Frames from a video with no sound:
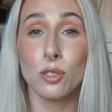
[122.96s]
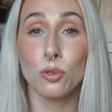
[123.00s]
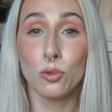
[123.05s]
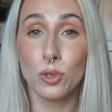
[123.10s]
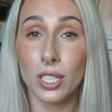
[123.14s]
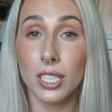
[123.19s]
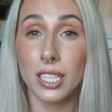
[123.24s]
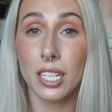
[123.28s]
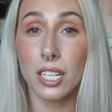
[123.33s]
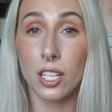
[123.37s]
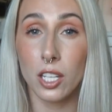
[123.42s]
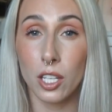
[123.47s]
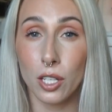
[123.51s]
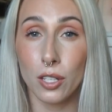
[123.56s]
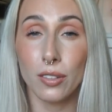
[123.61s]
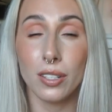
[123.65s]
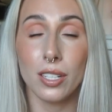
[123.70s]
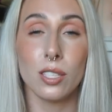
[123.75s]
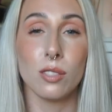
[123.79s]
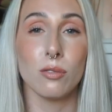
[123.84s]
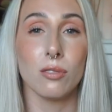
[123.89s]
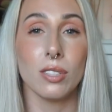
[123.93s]
is really
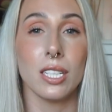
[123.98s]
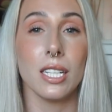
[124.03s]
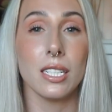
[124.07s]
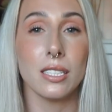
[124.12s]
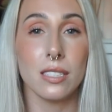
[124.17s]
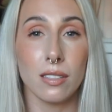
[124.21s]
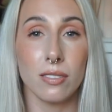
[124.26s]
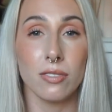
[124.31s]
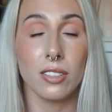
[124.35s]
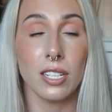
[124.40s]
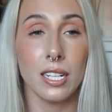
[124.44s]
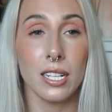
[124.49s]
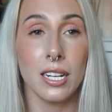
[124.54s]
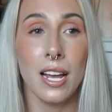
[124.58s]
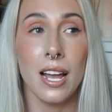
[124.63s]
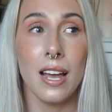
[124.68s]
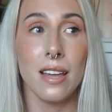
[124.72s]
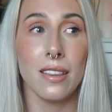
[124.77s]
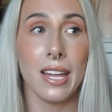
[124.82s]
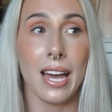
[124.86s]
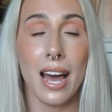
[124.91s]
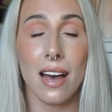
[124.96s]
cute, it's really different,
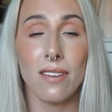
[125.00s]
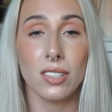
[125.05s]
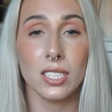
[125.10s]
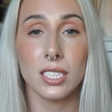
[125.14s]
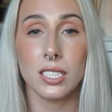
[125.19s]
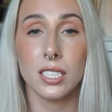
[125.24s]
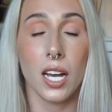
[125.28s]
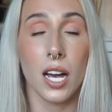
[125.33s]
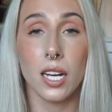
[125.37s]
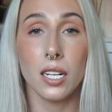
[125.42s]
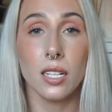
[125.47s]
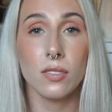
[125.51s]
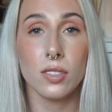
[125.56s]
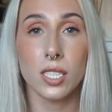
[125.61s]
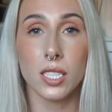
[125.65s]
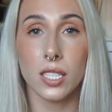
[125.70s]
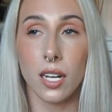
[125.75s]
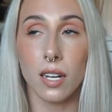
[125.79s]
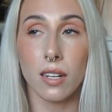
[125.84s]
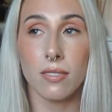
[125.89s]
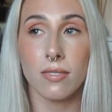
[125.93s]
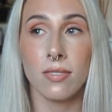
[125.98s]
they have a ton of
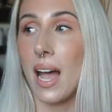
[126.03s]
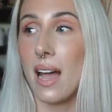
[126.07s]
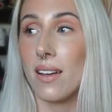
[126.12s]
stuff.